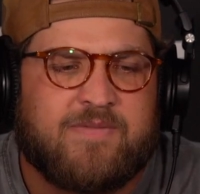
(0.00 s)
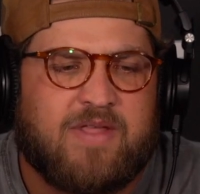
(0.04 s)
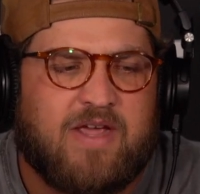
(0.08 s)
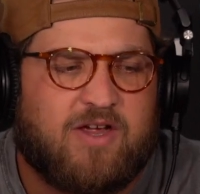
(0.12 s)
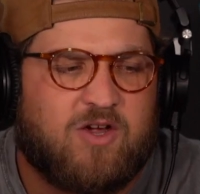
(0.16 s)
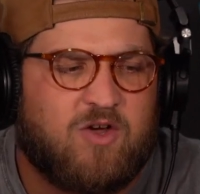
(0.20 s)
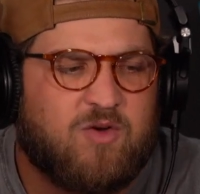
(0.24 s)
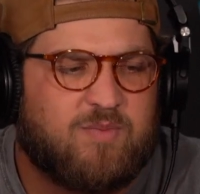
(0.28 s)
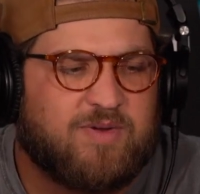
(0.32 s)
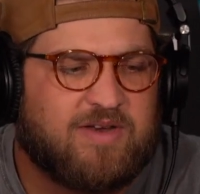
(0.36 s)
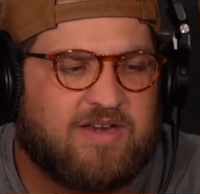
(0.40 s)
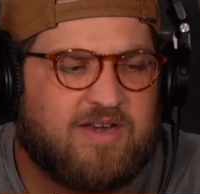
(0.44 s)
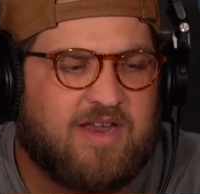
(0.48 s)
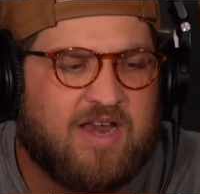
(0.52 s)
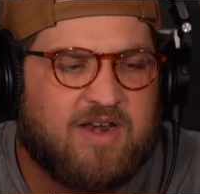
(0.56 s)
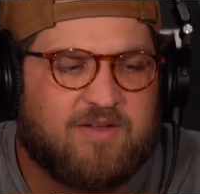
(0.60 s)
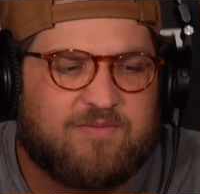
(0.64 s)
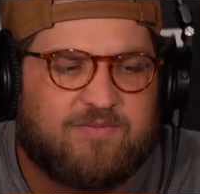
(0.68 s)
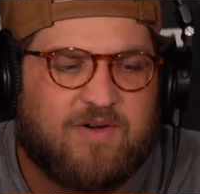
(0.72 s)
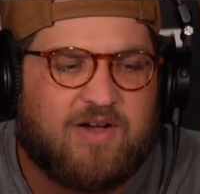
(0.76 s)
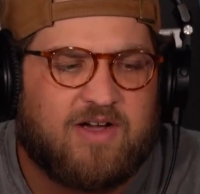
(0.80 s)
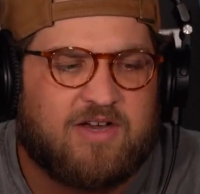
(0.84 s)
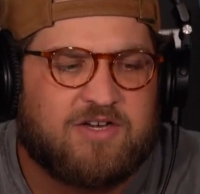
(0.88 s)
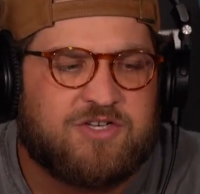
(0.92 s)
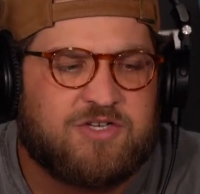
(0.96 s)
I hope it
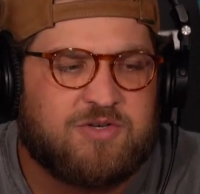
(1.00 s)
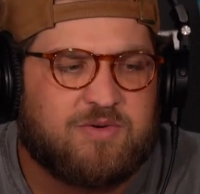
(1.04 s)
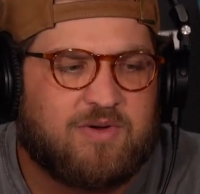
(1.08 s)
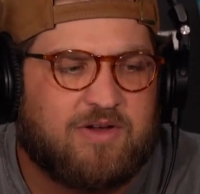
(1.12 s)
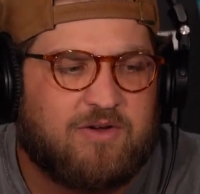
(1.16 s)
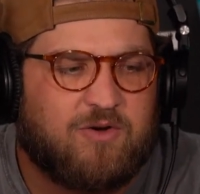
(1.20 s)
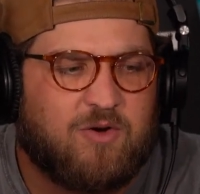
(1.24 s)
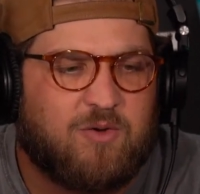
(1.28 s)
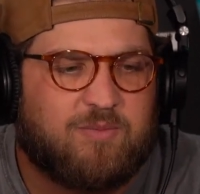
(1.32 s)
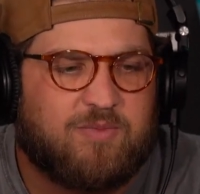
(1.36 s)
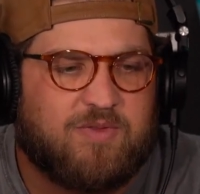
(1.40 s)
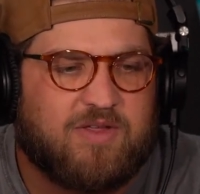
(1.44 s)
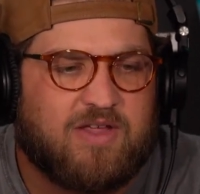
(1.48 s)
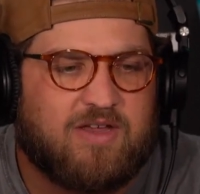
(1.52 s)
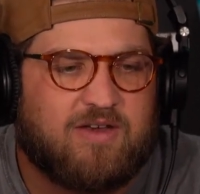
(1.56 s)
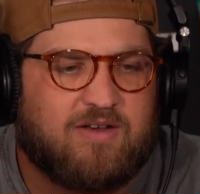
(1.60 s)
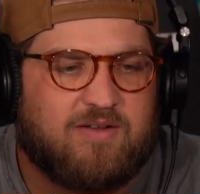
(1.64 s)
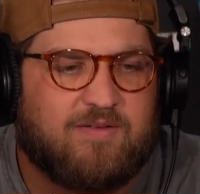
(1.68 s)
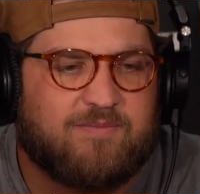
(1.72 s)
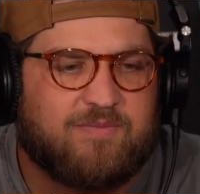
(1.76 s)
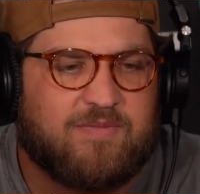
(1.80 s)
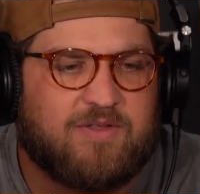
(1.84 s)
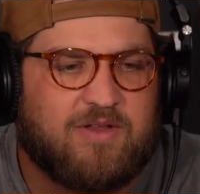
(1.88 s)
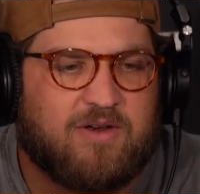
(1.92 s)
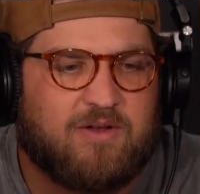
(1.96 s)
edified you. I hope mm-hmm.
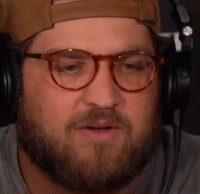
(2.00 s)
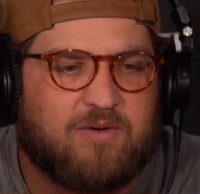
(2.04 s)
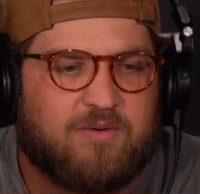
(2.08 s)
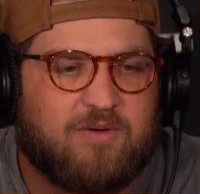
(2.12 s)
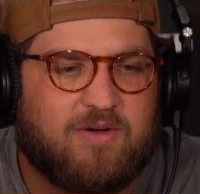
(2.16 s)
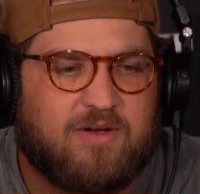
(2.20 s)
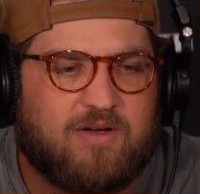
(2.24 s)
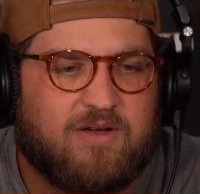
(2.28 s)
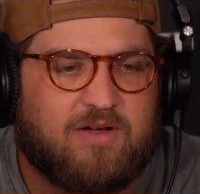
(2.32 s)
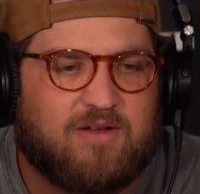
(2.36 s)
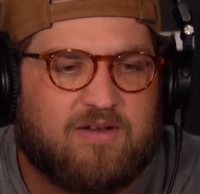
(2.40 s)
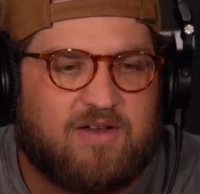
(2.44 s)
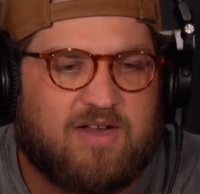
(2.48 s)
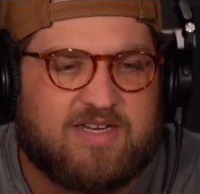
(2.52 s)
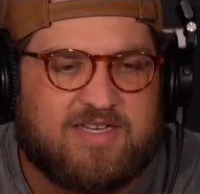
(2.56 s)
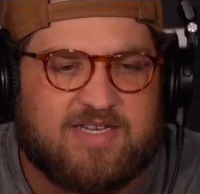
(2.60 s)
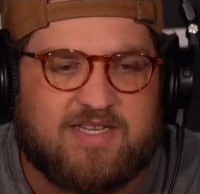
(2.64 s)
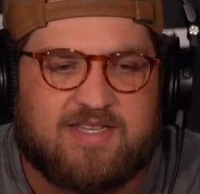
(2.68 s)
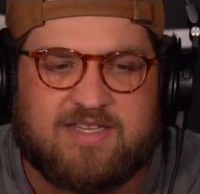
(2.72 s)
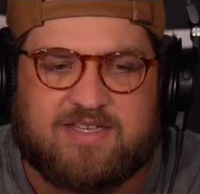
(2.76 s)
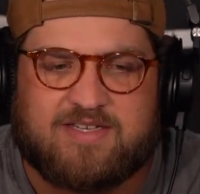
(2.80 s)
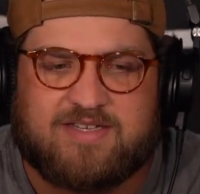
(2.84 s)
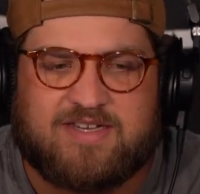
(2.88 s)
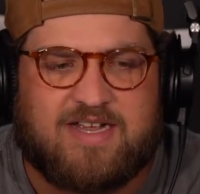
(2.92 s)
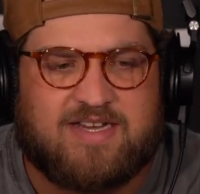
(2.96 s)
that, you know, uh, I
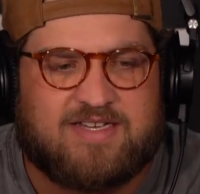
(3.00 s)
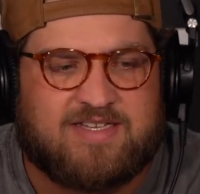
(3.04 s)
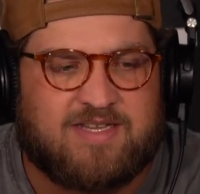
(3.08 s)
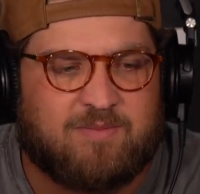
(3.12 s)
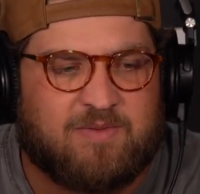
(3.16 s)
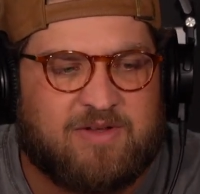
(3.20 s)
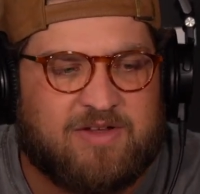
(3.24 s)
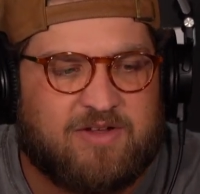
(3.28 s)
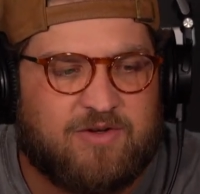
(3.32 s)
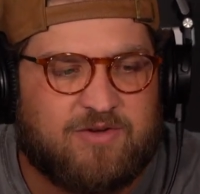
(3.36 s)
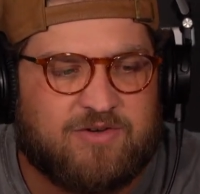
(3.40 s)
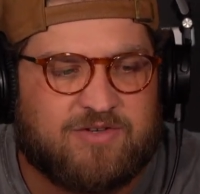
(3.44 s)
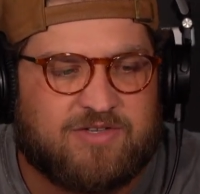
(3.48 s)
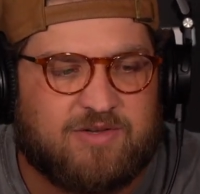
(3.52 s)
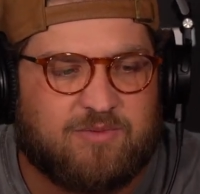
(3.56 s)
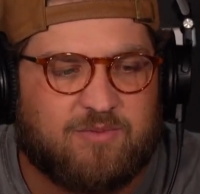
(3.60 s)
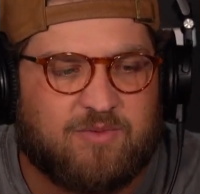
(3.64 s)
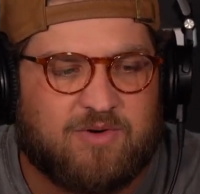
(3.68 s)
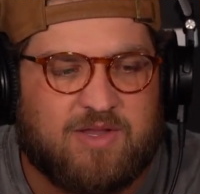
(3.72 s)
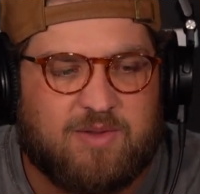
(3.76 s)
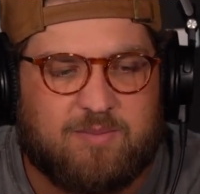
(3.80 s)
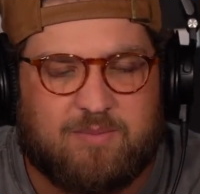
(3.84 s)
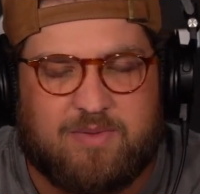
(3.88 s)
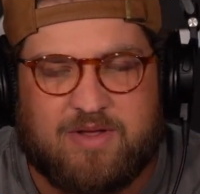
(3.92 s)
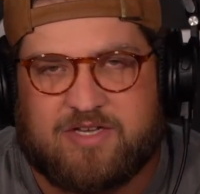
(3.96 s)
said this last time I hosted.
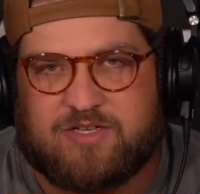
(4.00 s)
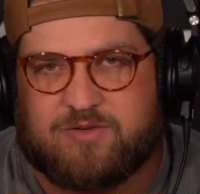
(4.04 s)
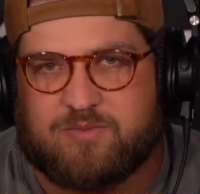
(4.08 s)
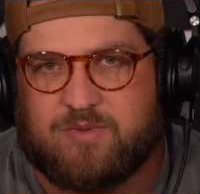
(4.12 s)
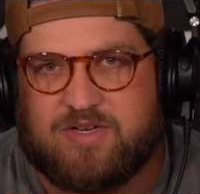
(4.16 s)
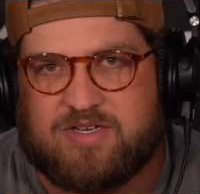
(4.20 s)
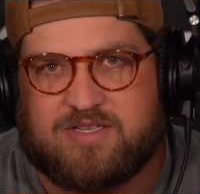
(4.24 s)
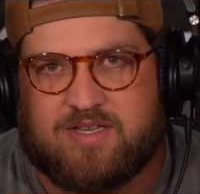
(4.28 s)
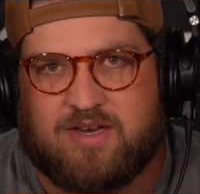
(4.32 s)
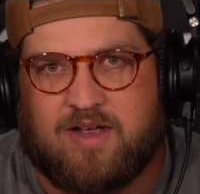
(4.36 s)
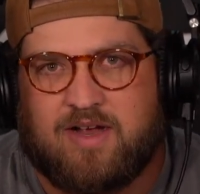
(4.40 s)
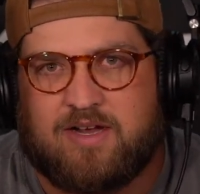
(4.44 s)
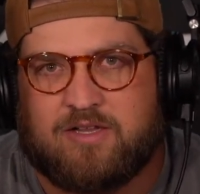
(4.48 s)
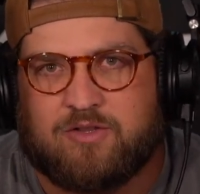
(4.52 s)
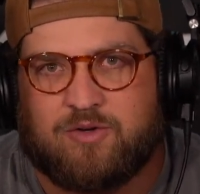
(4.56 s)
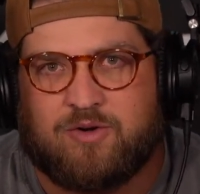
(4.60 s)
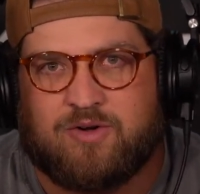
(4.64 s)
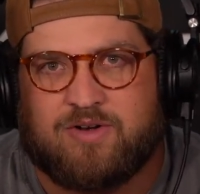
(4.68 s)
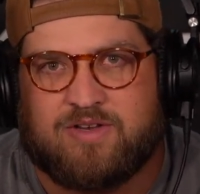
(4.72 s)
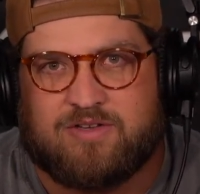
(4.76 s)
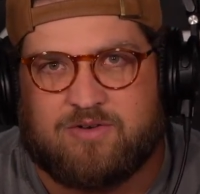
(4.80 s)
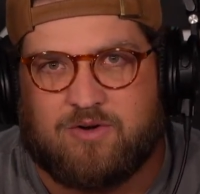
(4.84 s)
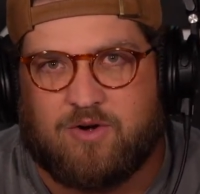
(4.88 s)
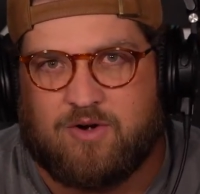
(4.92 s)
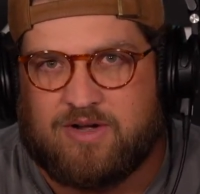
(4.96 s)
One of the best ways that I
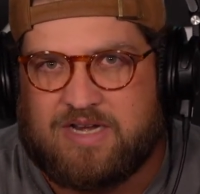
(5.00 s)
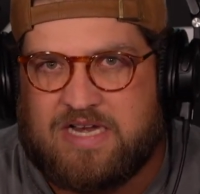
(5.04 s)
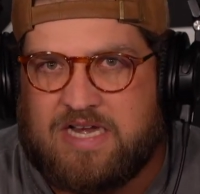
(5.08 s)
learn is are